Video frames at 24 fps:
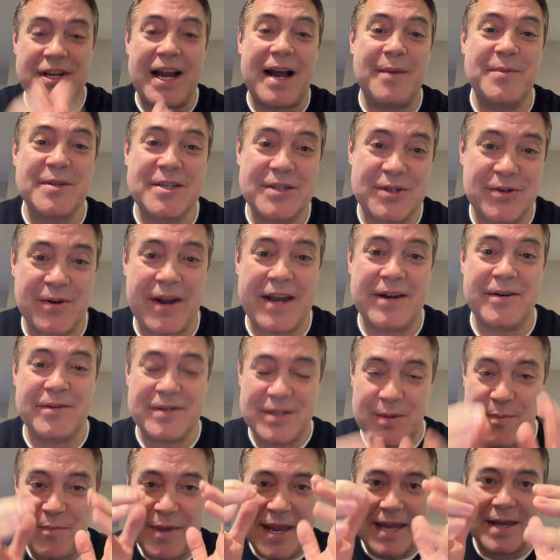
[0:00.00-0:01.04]
job as a trader,
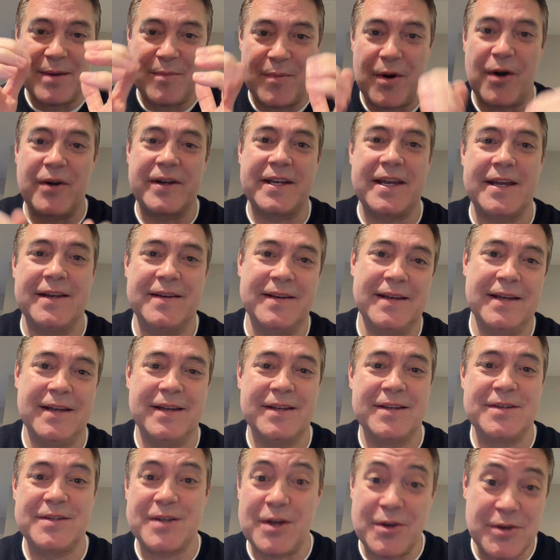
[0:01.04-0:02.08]
to make a market.
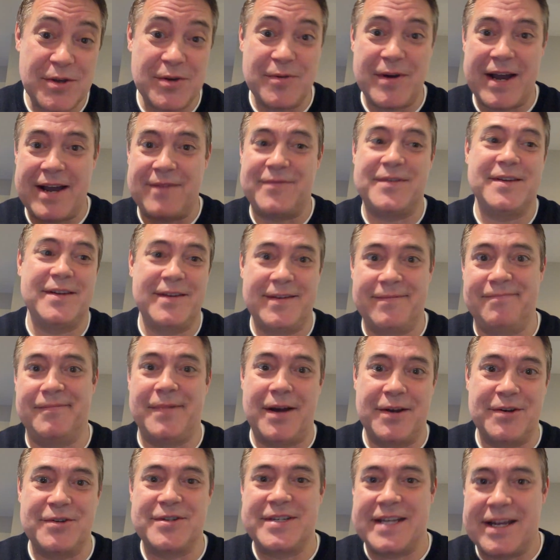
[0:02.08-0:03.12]
So you have to
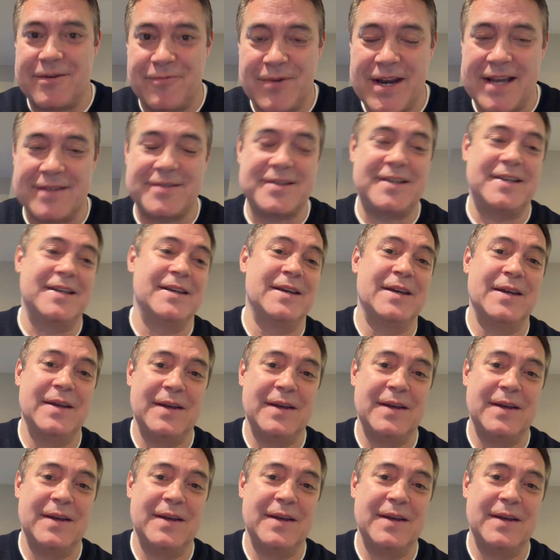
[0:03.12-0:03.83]
understand risk.